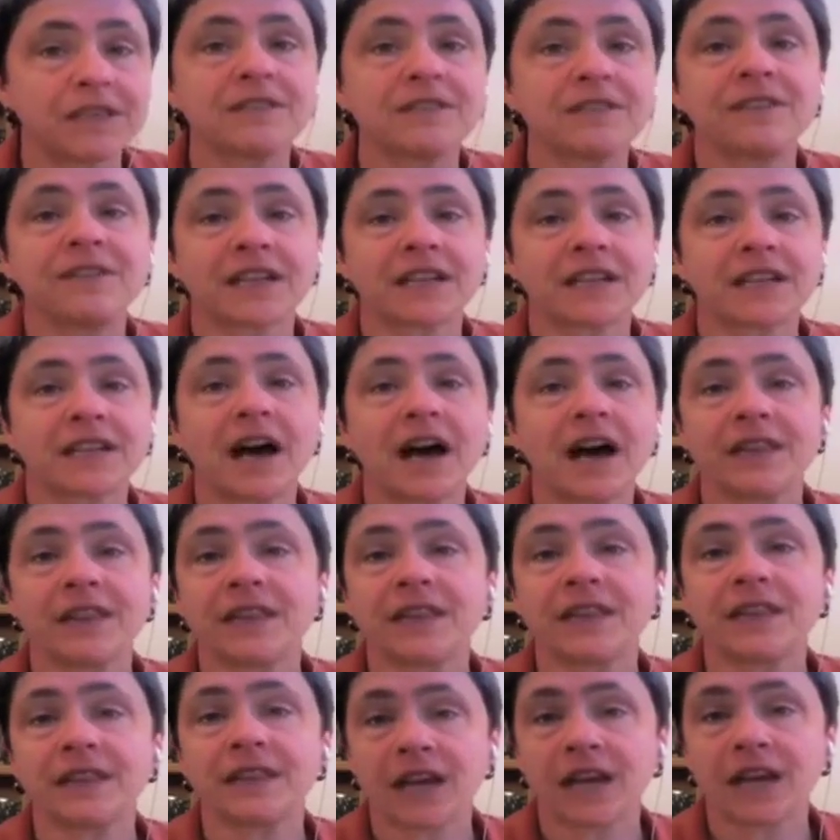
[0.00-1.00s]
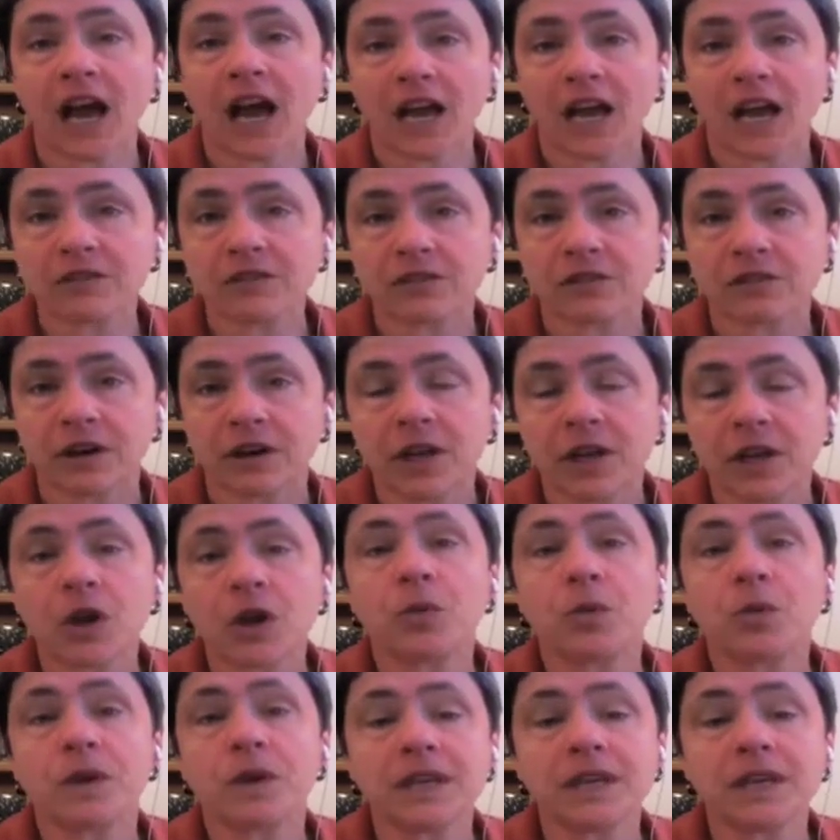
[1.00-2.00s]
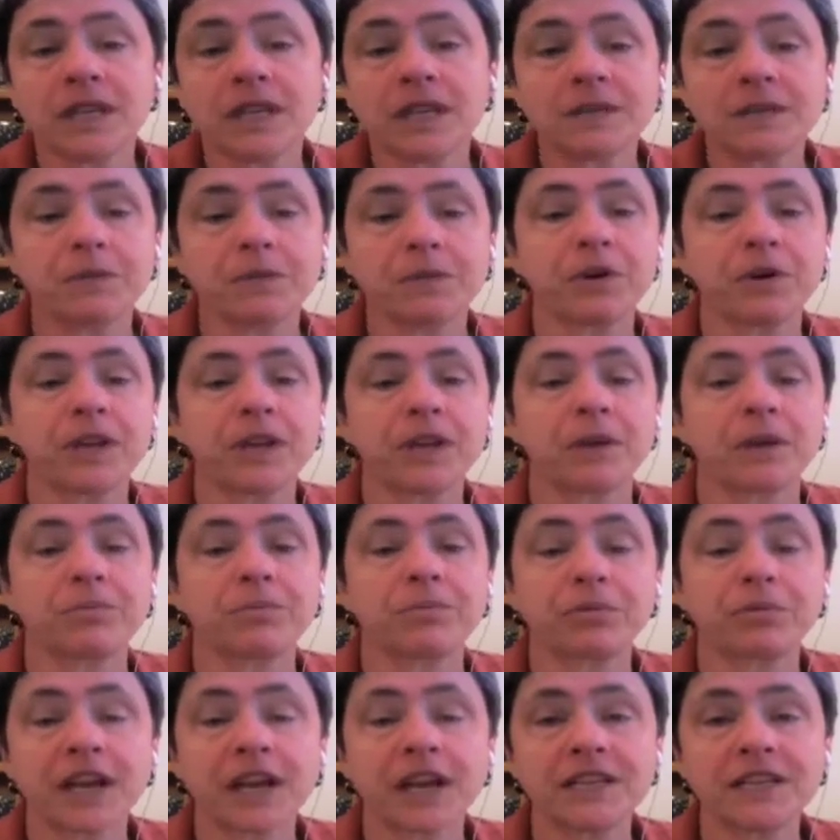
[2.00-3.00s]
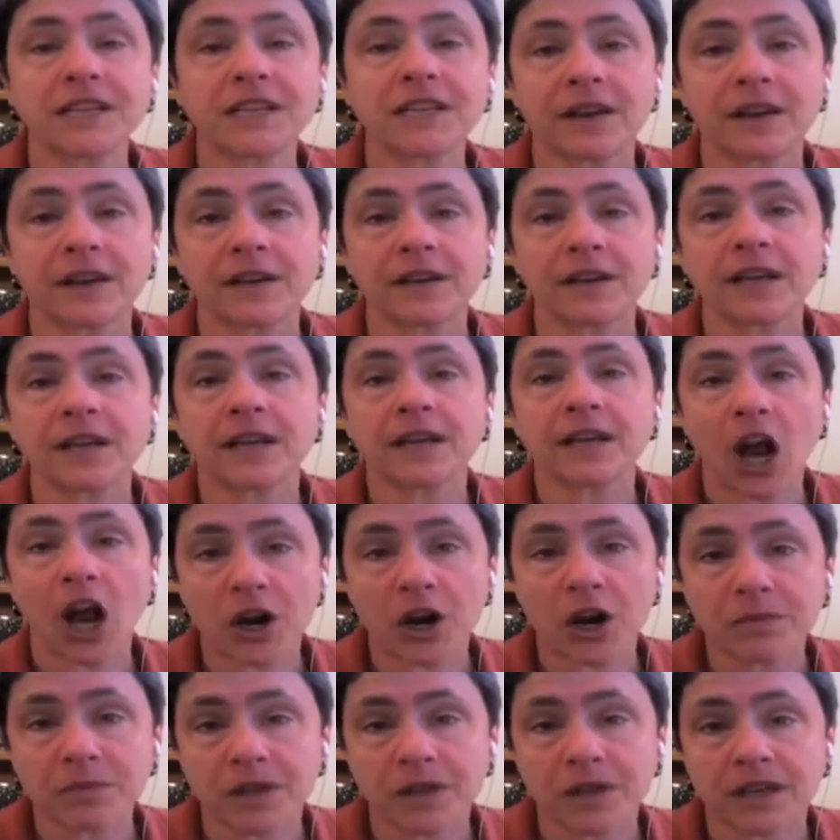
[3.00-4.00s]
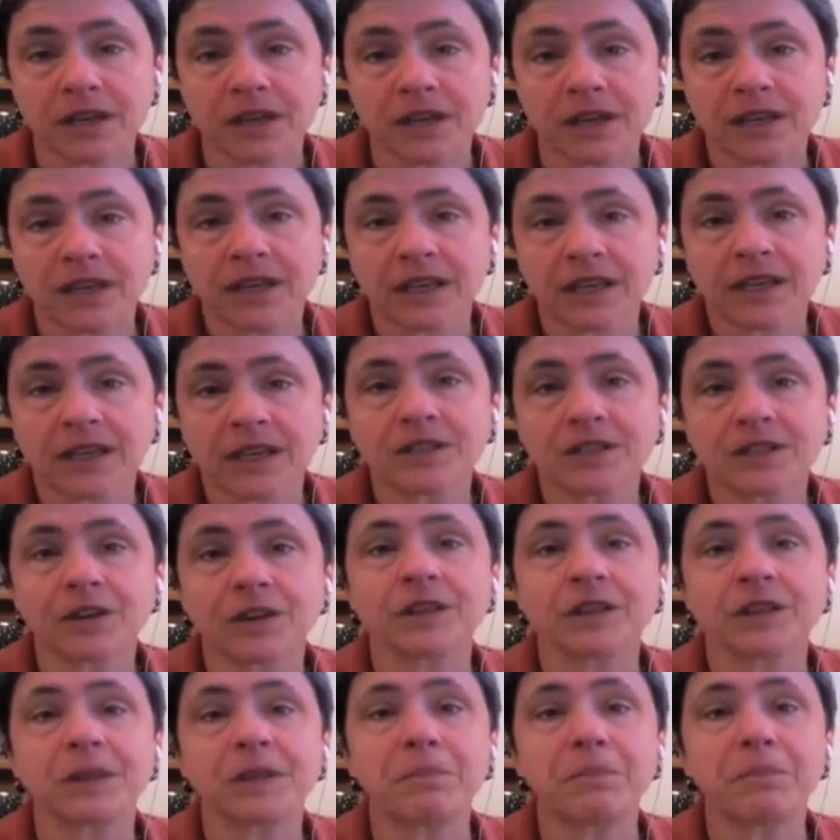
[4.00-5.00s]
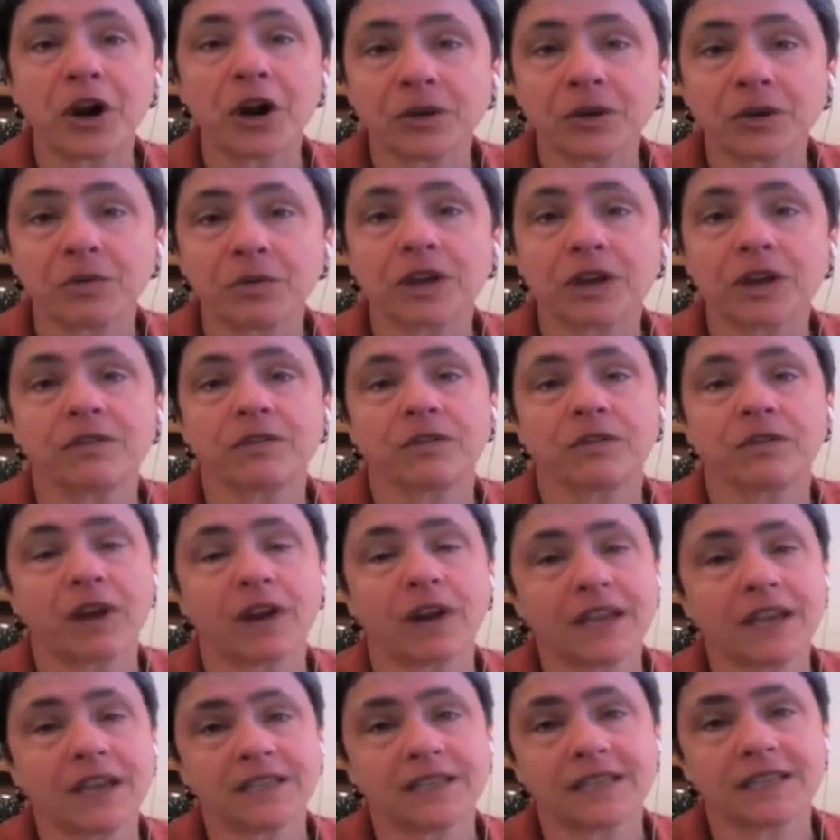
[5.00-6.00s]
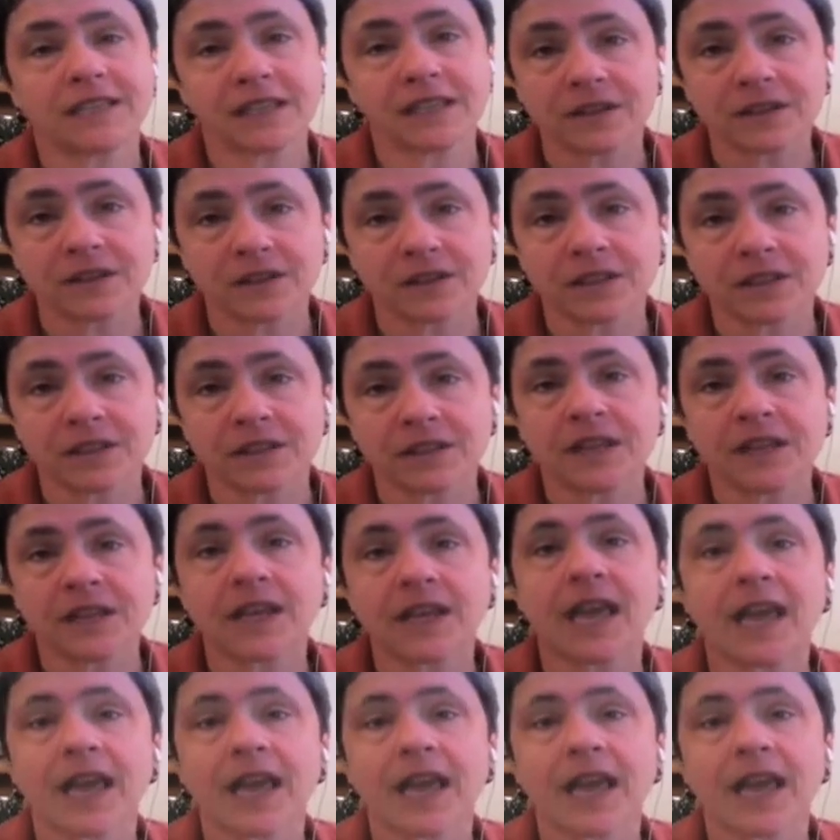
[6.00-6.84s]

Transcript: In fact, on the contrary, we need to be putting a price on carbon so that the market will give the right signals